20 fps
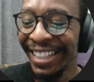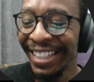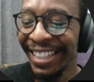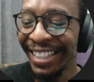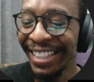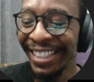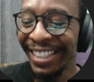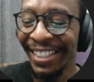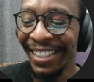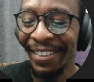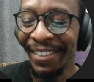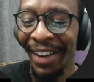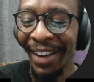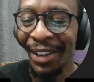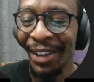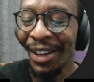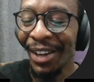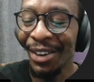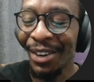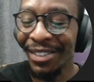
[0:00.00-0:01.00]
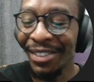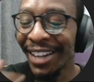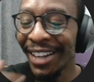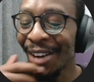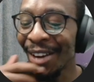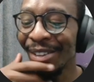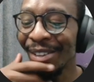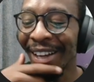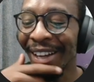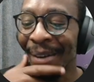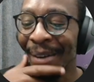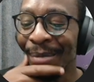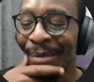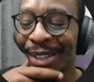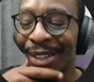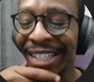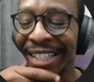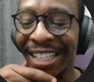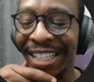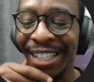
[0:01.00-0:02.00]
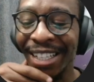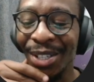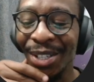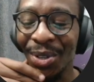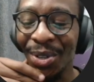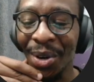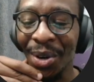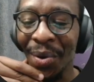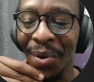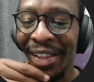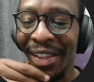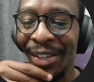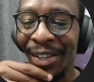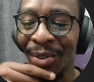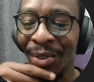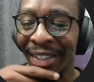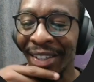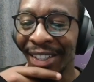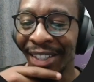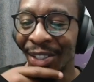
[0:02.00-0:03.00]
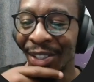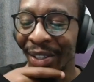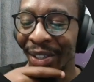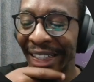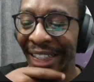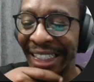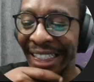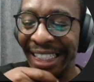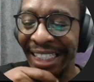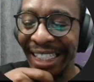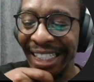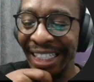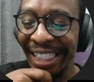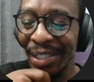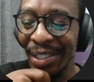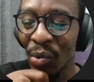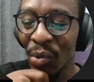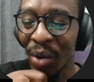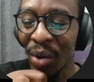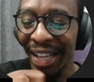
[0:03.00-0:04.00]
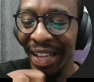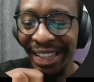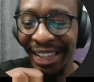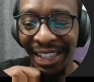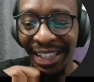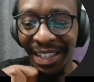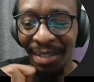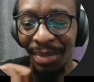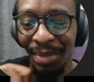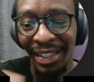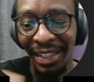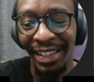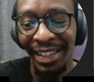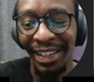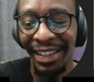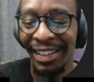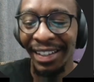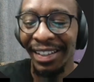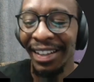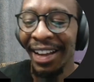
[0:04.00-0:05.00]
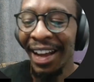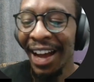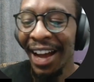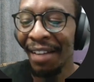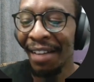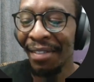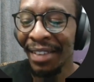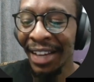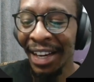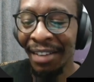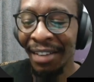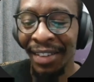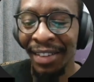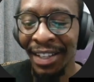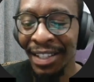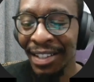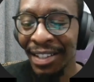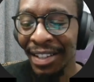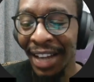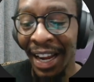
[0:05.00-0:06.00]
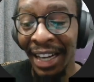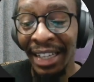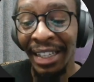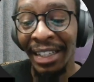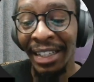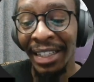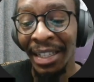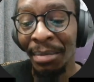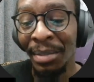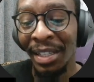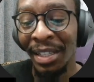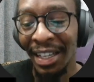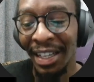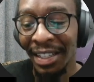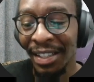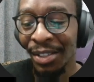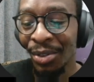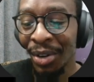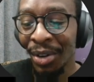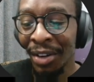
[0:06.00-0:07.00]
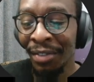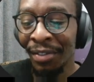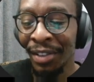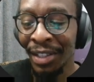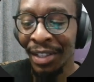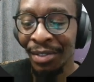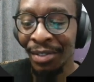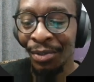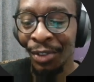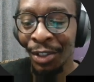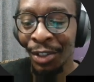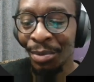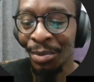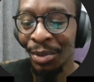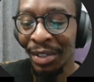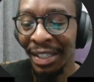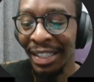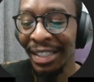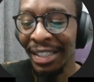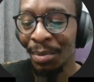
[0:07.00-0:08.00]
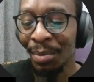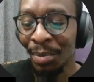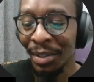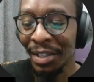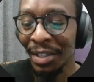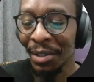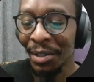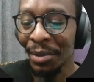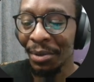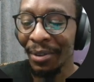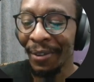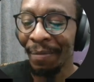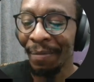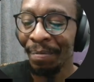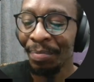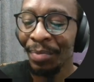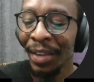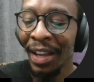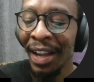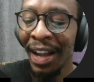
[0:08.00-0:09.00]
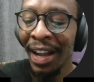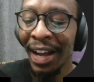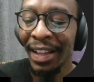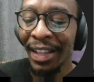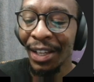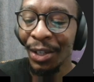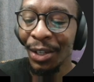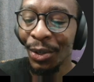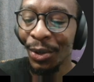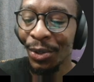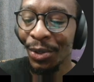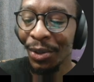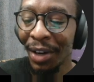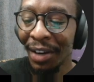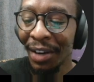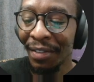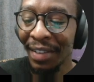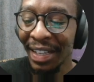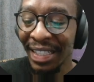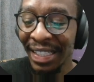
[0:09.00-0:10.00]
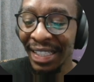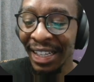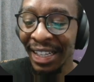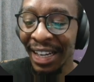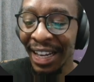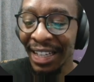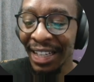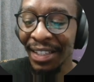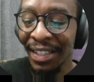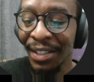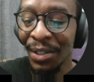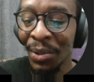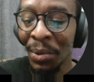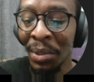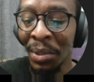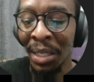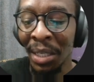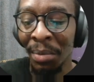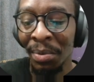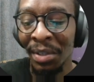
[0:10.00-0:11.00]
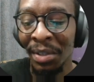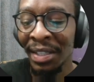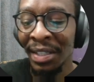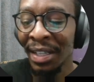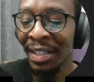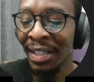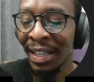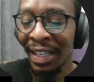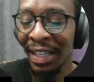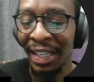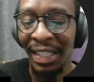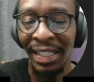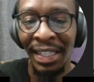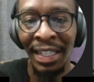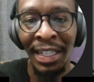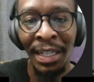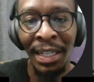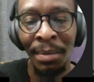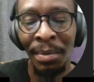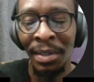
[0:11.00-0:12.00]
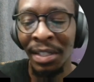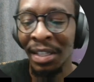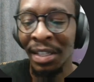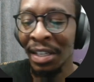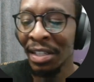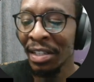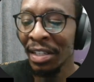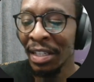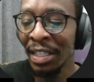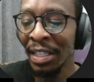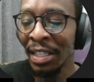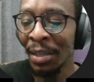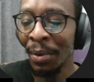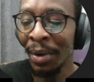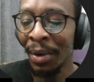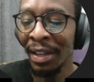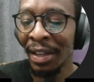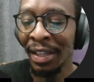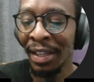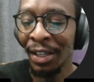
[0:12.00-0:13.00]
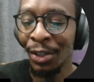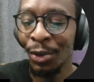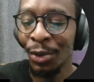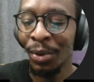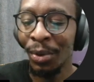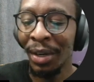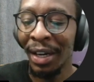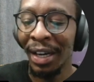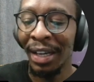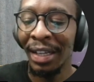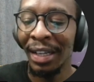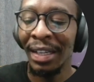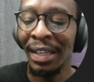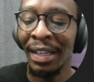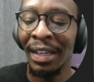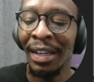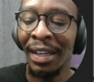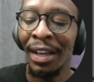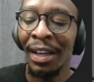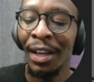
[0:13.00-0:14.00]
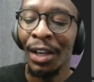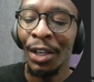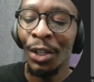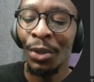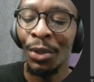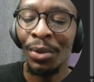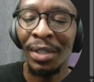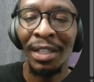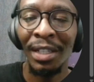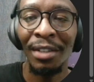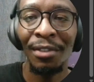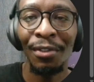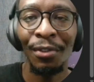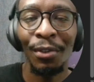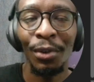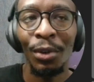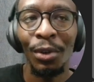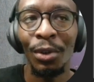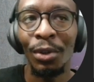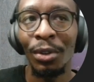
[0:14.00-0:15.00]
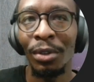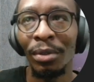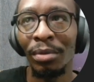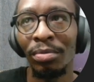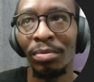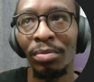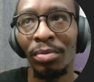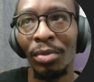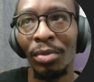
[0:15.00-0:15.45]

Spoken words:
I'm not really sure whether $200 is worth it, but yeah, having unlimited access to advanced voice mode is pretty cool. And then you also have extended access to deep research. Like I said, deep research is the one that you can use it for